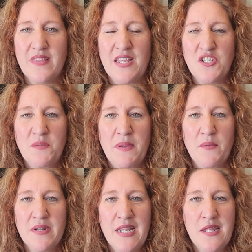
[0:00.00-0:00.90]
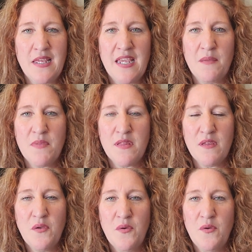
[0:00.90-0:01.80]
They should be releasing him
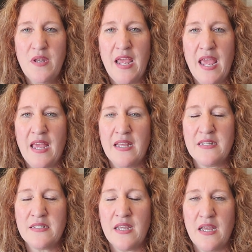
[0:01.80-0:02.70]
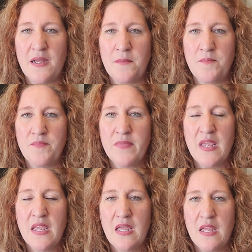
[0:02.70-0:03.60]
soon, and
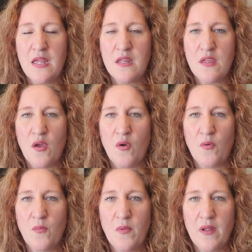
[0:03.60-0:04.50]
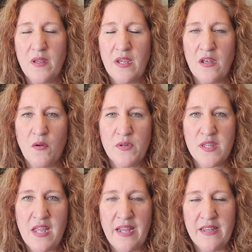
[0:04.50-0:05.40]
so, you know, we're
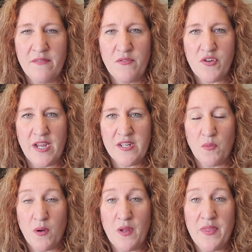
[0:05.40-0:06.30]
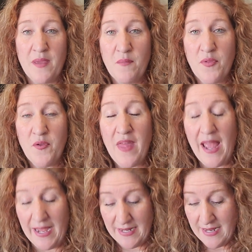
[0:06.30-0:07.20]
just kind of trying to work with him through
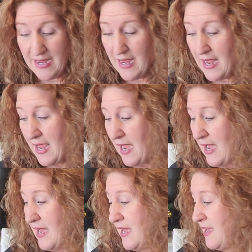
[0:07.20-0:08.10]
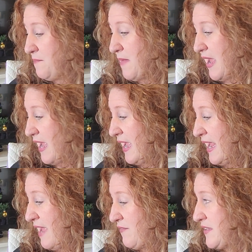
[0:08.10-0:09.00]
that. I
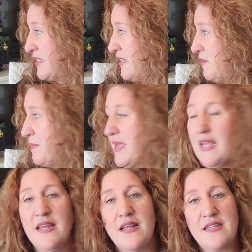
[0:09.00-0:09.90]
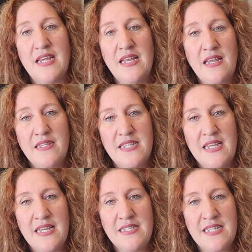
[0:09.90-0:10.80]
have a teeny
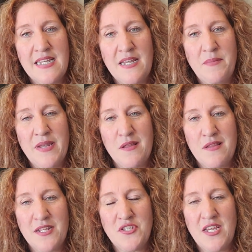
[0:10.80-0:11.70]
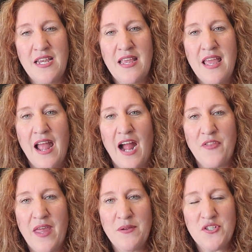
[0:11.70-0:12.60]
bit of stitching. I
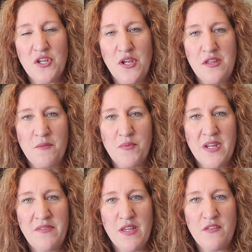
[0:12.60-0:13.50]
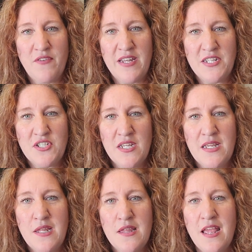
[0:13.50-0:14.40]
thought I would show you some previous
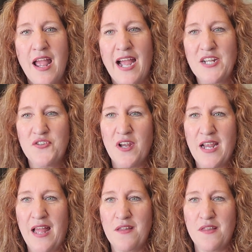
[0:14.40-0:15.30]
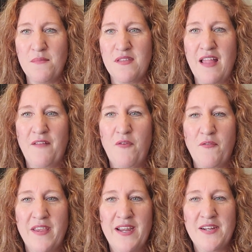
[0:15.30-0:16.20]
finishes. I drug out some stuff
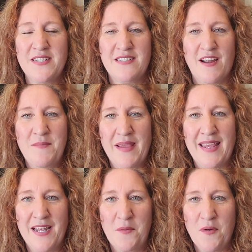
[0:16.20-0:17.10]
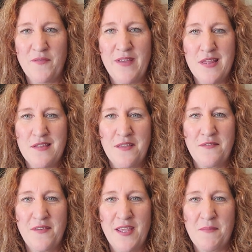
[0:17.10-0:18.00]
over here to try to make it a little more
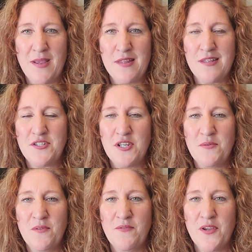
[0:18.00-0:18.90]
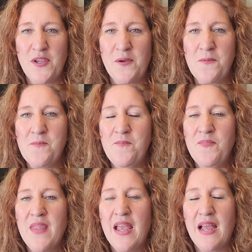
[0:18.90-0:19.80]
festive in my stitching room for you.
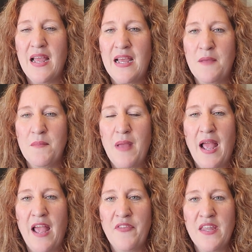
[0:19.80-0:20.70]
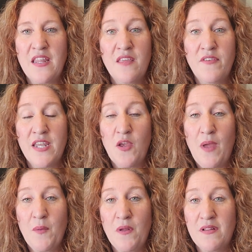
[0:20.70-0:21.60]
At the end of the video,
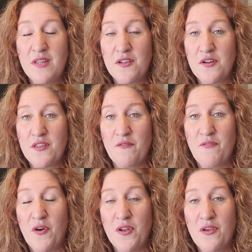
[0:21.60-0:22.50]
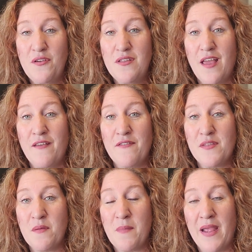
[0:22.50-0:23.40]
I will insert some photos of
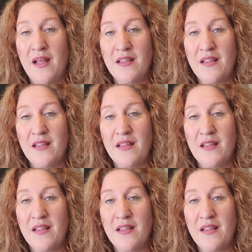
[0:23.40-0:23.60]
some of my